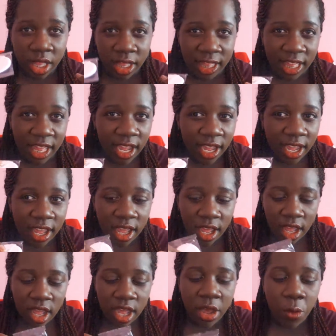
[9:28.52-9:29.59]
thick.
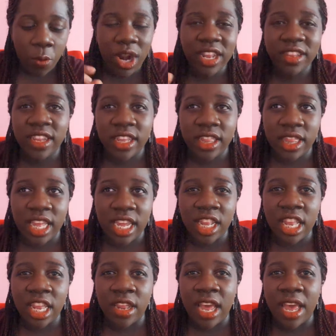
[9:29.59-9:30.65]
When I say thick,
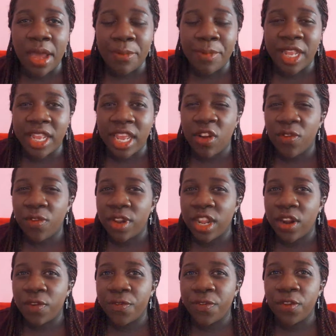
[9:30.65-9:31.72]
they, I mean they don't they
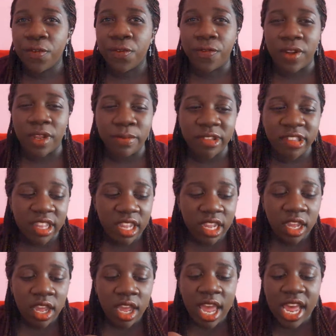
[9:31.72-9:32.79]
don't feel
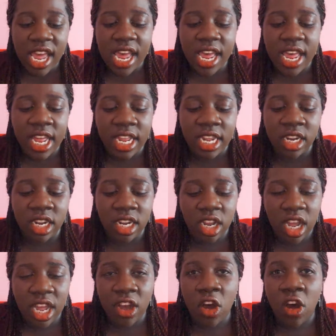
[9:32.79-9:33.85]
flimsy, and
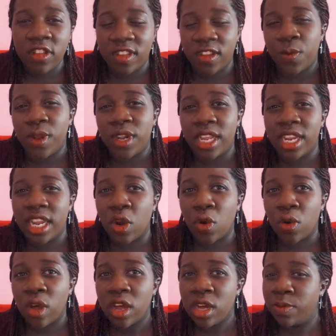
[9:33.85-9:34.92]
consequently they
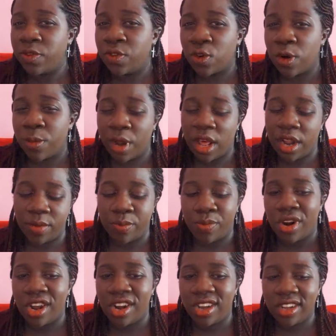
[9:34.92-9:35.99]
don't absorb a lot of
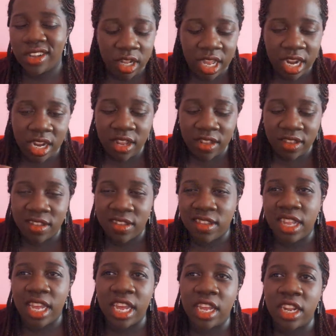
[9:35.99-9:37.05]
product, that it doesn't
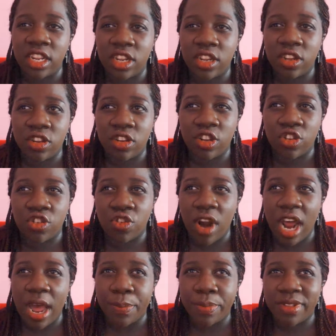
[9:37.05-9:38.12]
stay
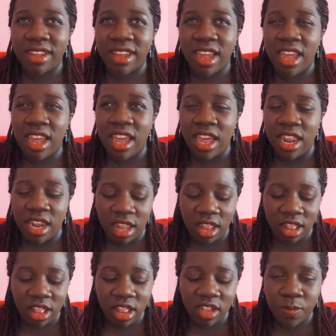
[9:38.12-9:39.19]
trapped
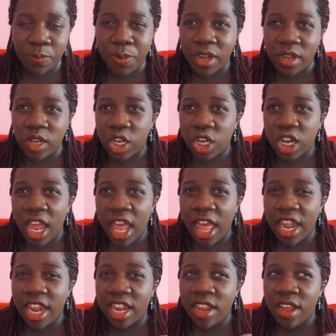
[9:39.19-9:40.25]
in the sponge,
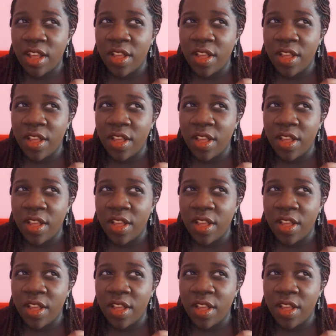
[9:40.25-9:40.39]
and